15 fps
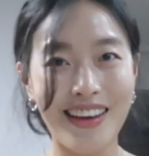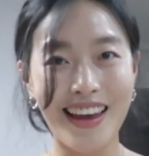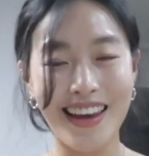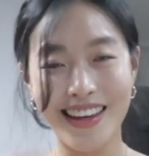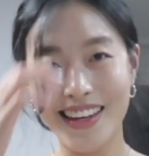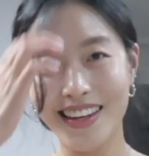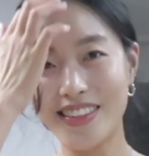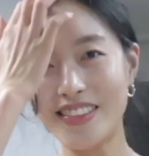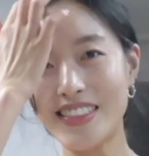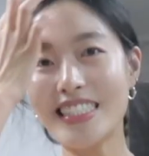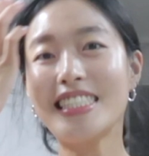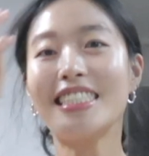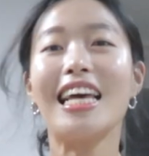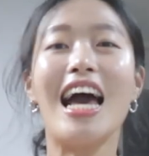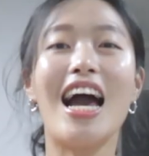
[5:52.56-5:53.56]
okay here
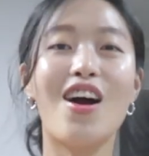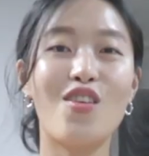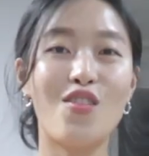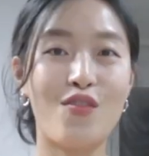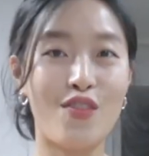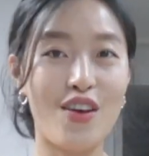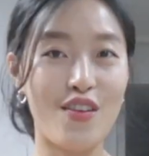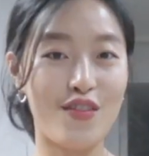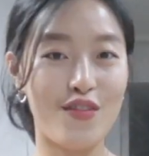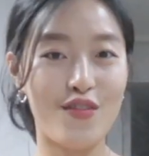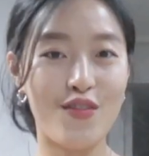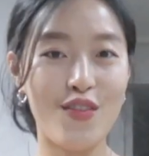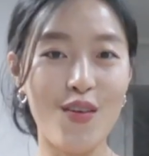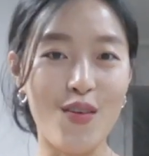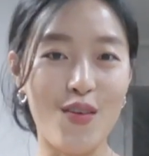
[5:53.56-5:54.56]
is outfit
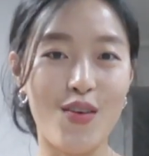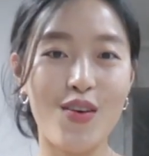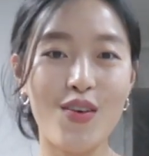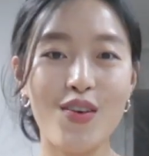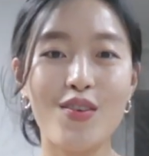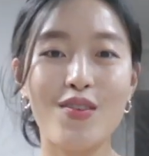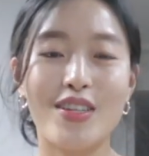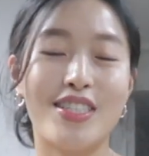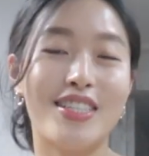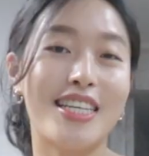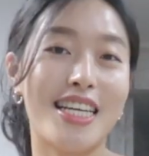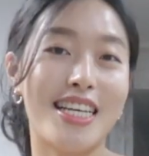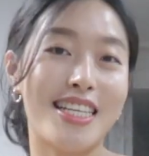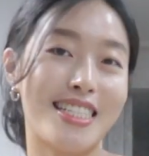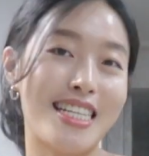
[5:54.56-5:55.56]
four which
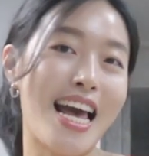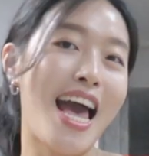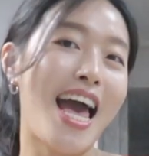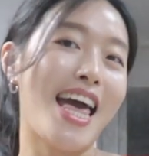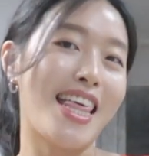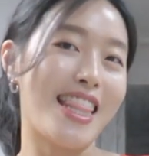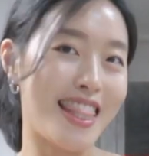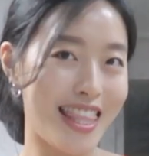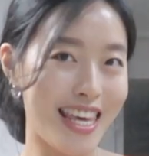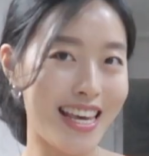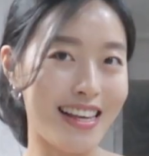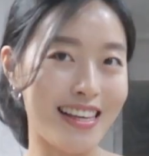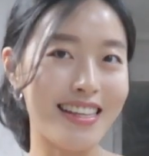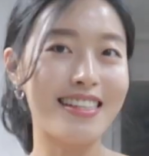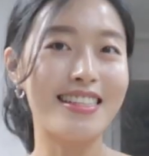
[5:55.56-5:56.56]
is
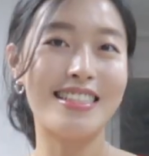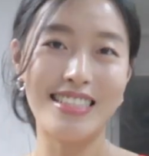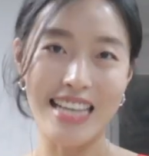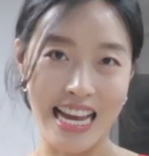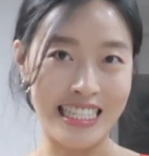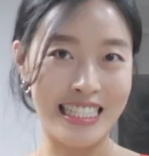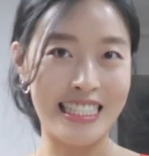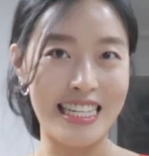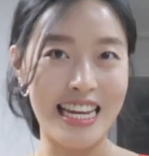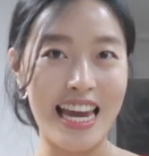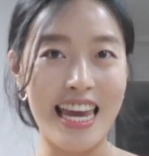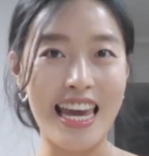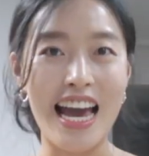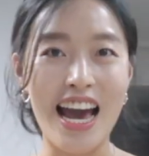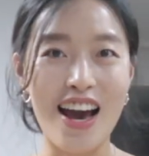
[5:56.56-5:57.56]
the
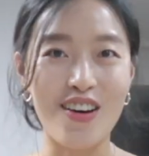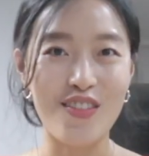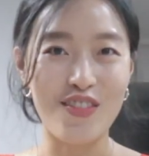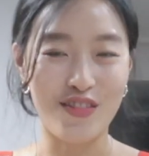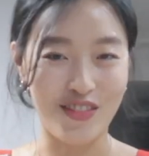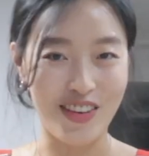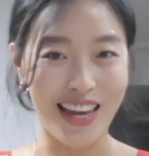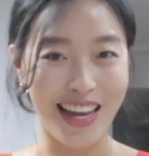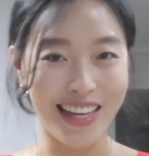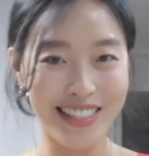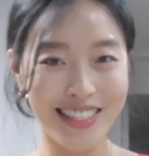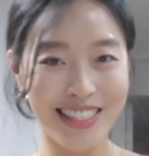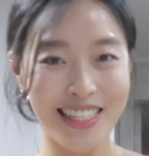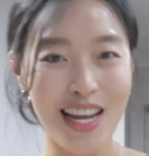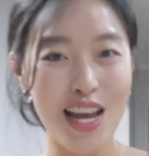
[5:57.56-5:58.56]
saturday outfit
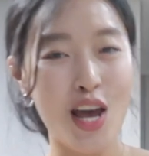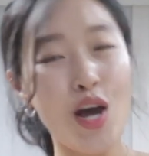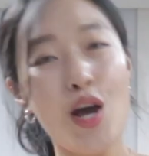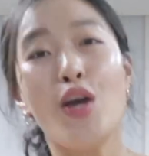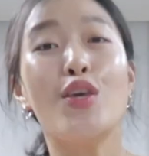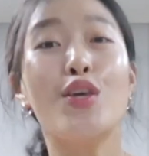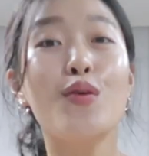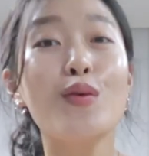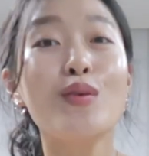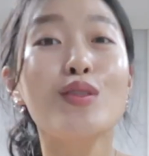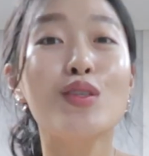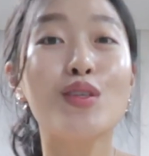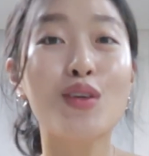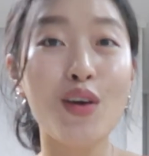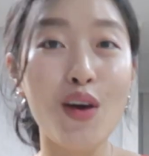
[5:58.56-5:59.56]
you
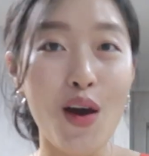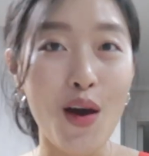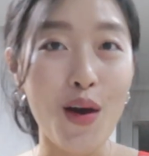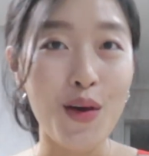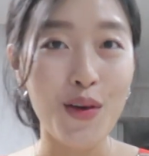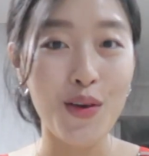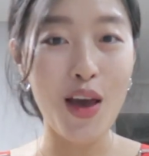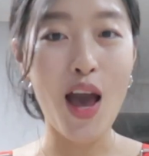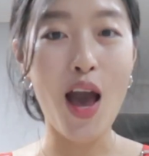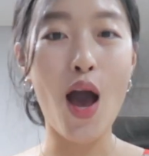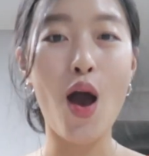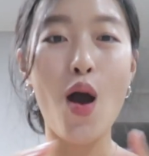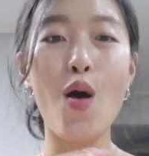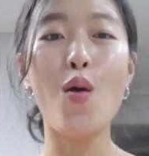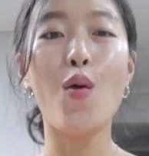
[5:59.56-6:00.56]
want to go
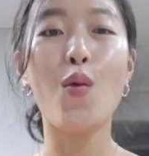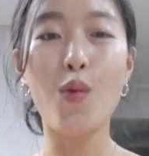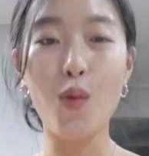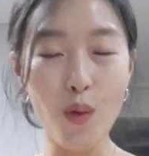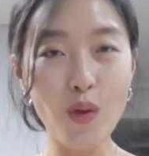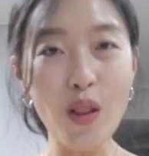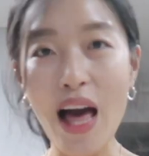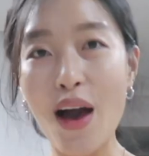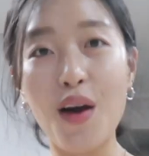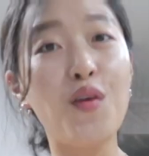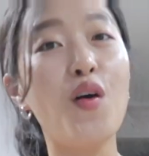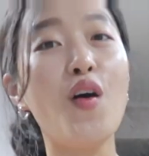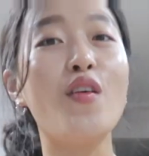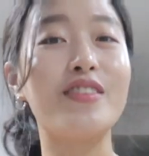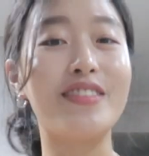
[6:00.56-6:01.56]
all
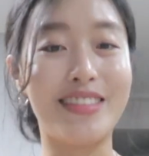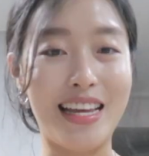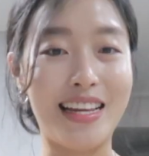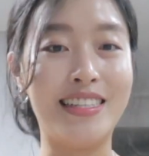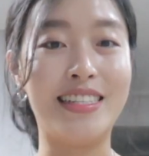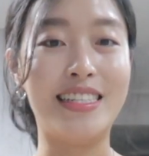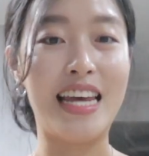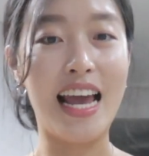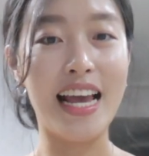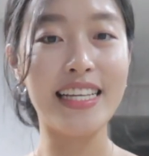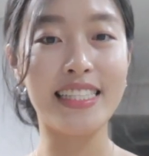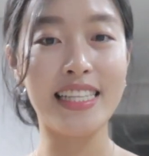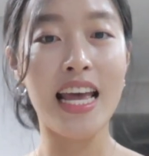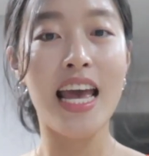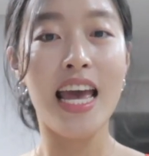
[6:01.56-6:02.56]
out on
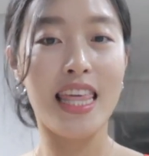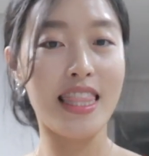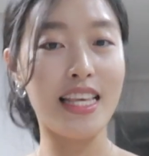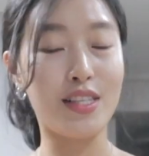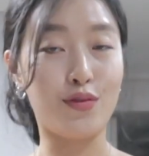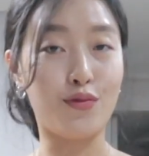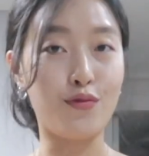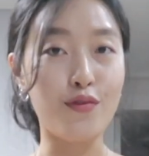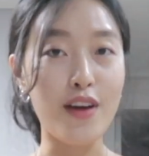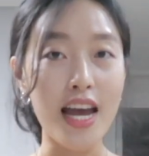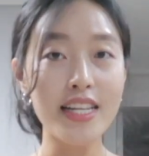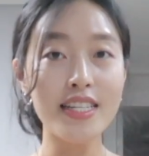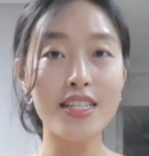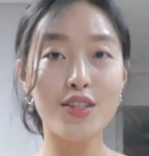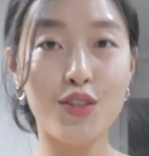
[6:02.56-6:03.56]
Saturdays. This
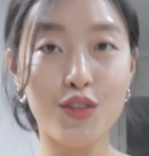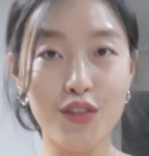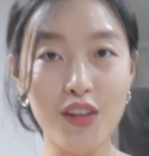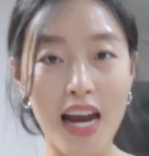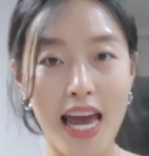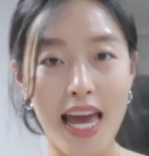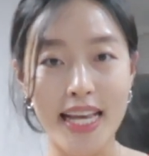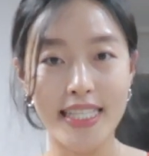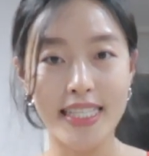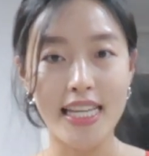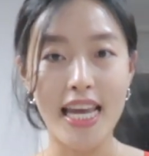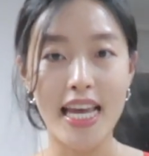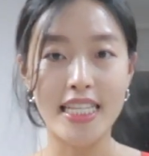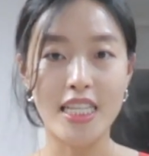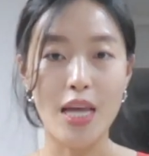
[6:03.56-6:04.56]
red dress
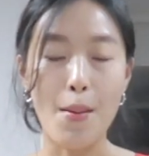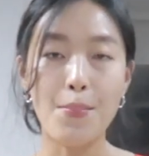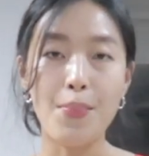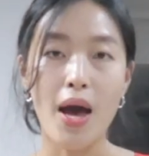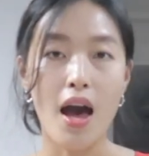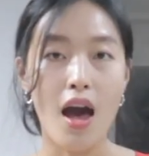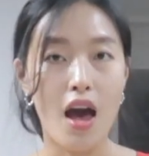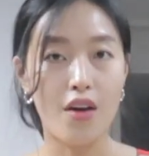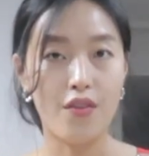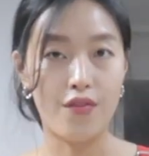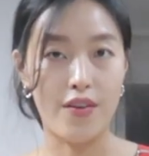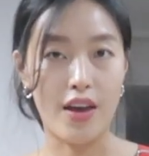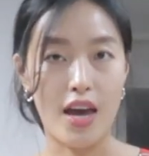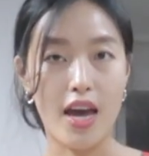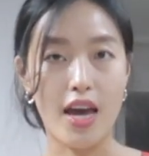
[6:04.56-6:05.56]
is
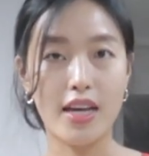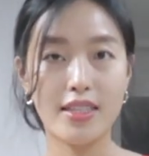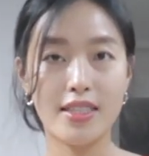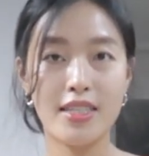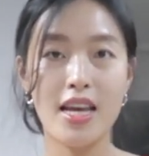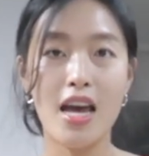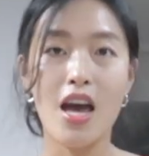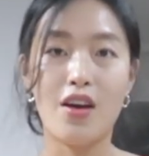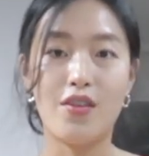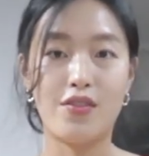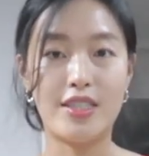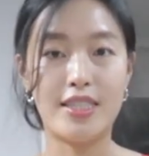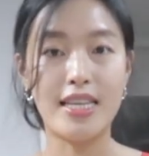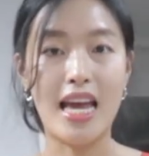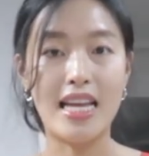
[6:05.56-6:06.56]
perfect
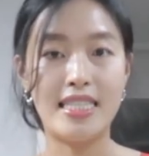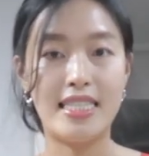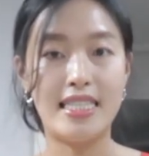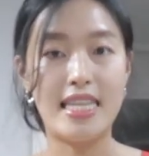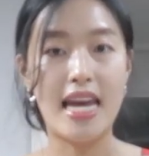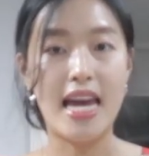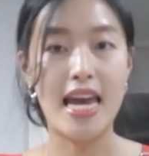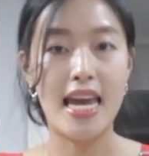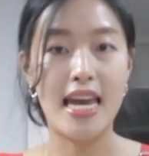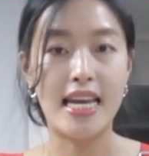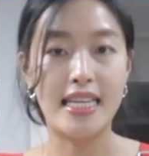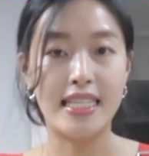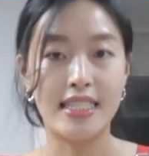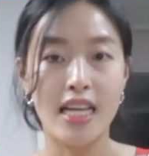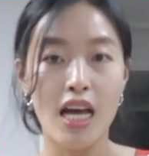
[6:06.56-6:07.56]
for
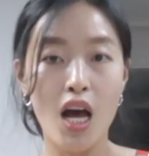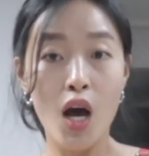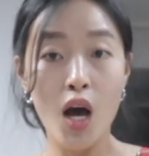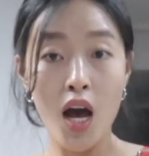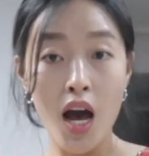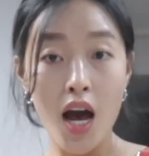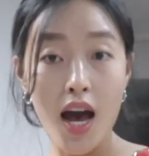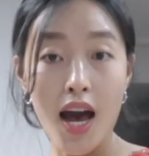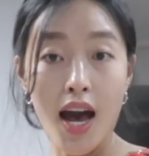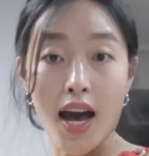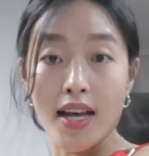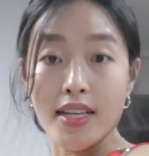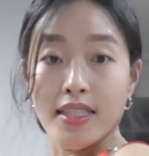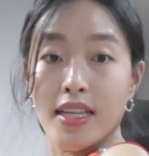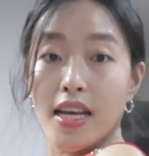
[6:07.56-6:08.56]
Saturdays
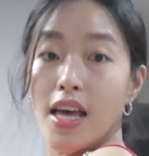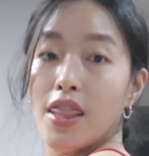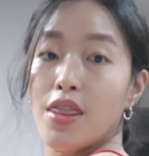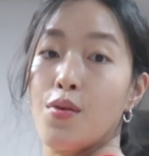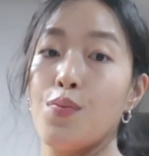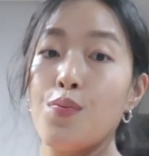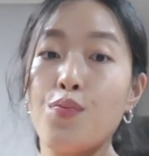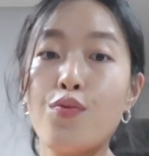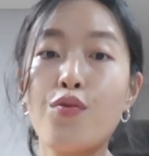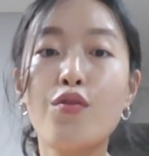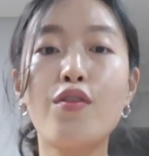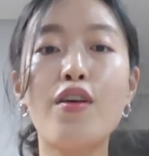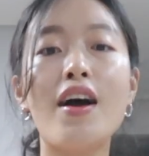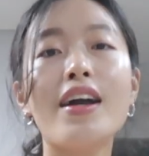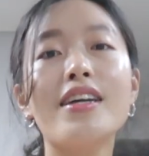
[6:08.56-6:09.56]
as the
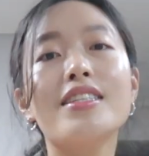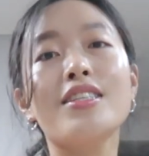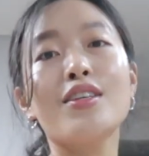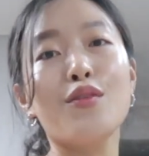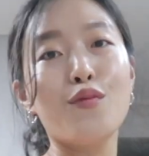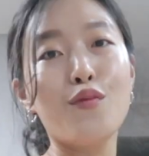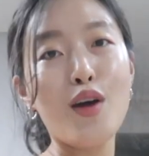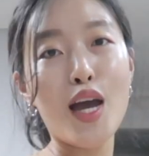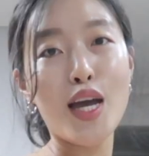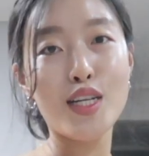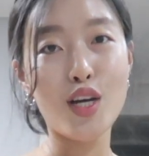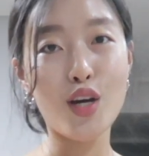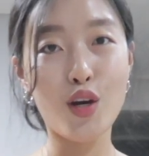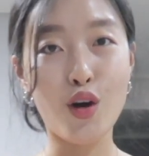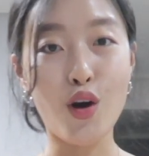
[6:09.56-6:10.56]
bright
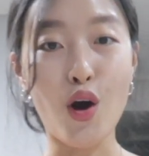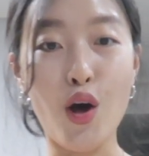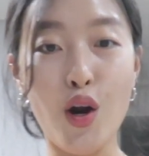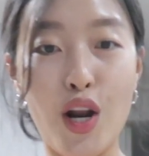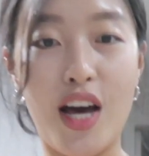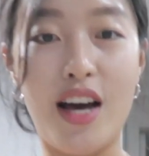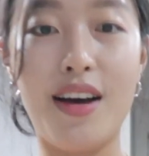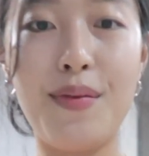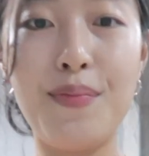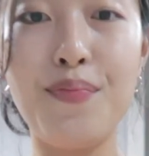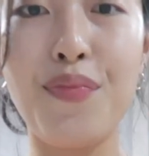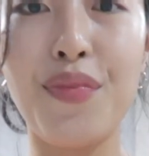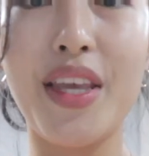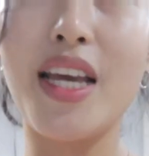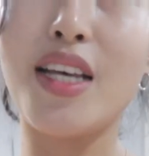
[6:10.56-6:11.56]
red colour
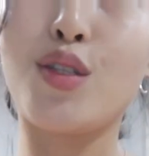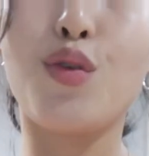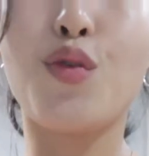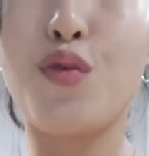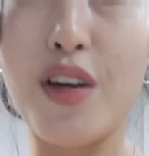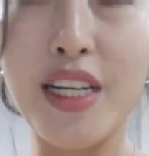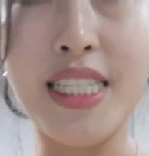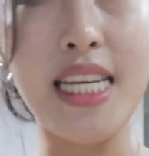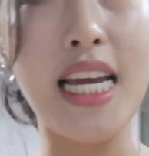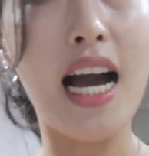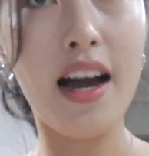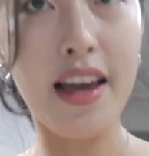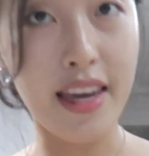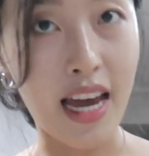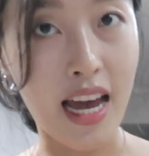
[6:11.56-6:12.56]
is already
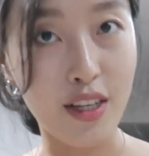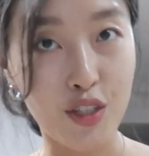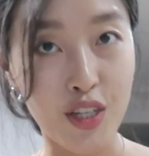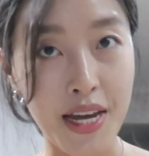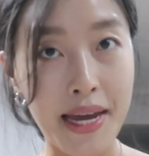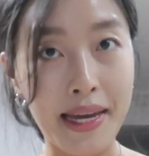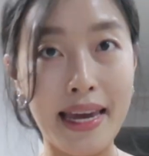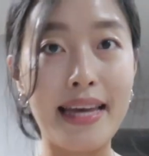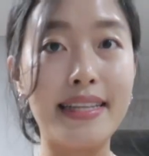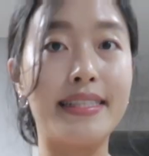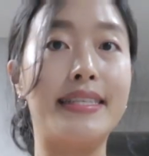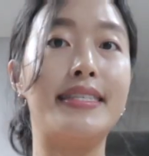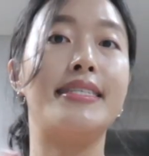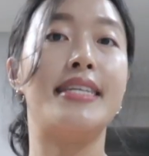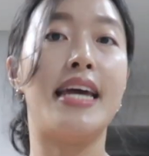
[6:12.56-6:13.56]
eye-catching, it's
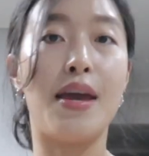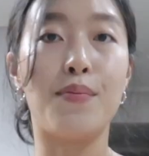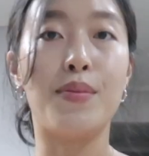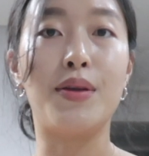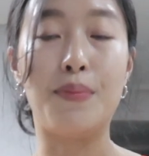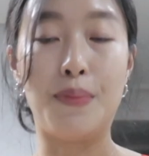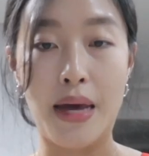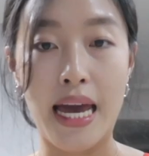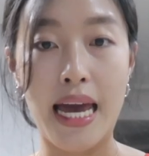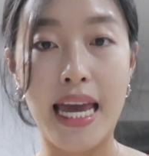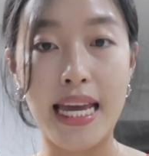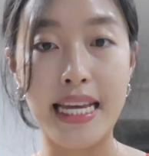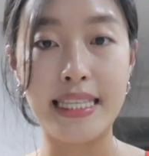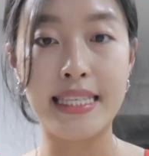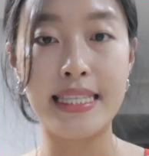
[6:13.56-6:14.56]
a statement
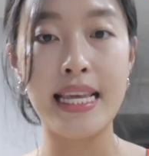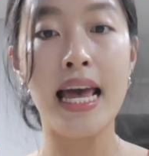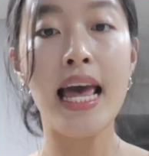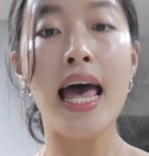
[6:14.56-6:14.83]
piece